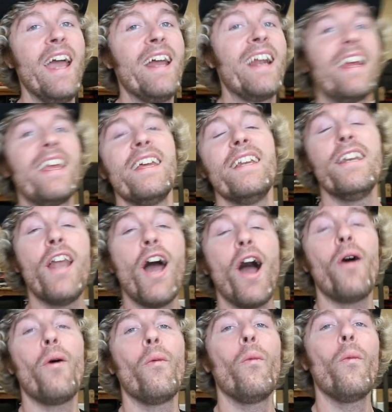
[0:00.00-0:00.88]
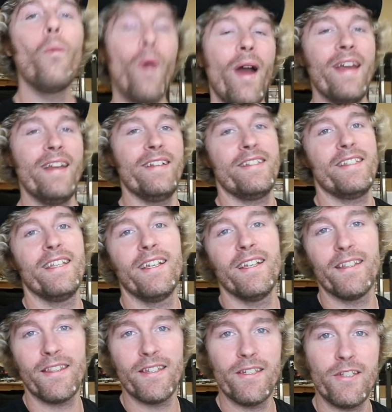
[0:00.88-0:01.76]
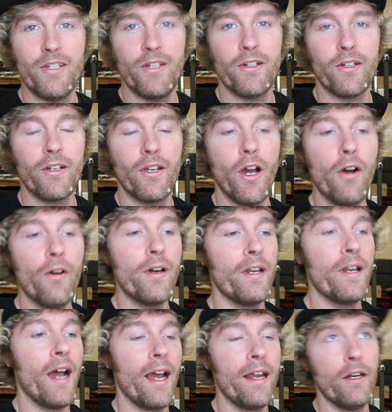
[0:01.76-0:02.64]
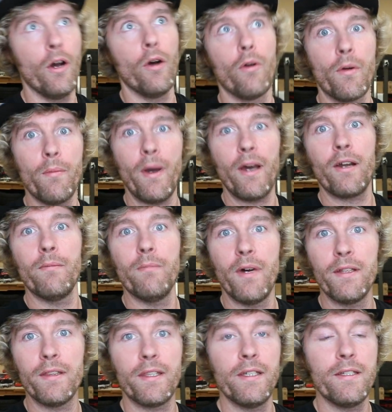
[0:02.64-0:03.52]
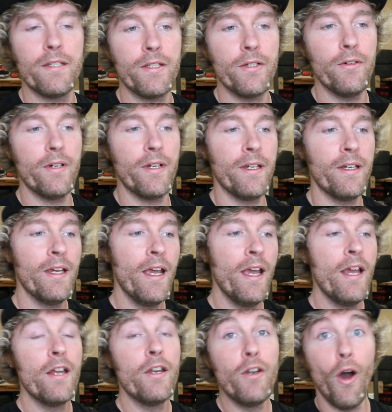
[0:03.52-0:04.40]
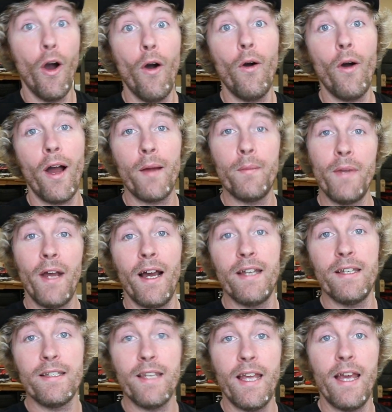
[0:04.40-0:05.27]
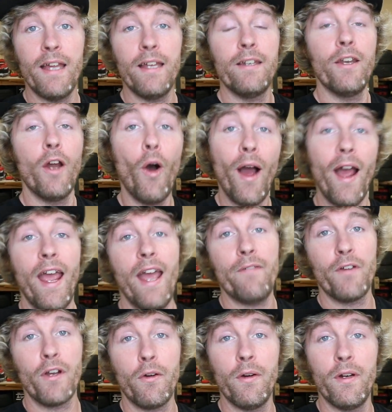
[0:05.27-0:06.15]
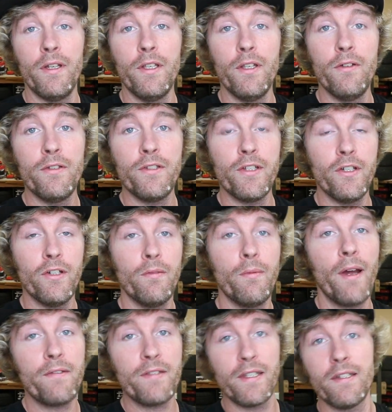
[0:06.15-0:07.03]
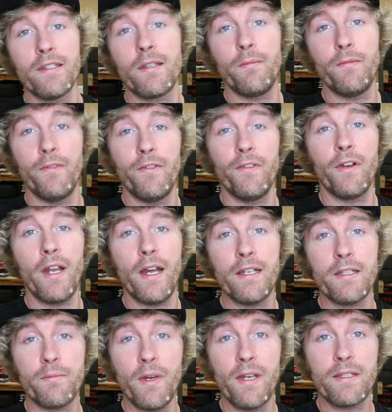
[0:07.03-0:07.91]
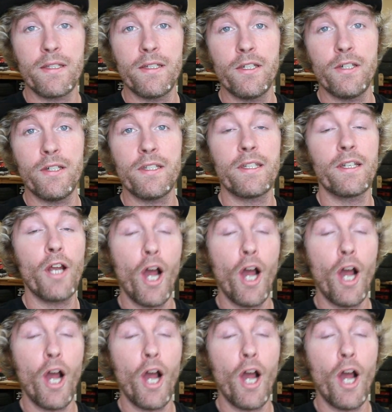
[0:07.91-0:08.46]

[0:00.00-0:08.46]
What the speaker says: and I cannot wait to get this year going. I know we're about a month into it. No, I'm not dead. No, I haven't quit YouTube. I've seen some of you guys' messages and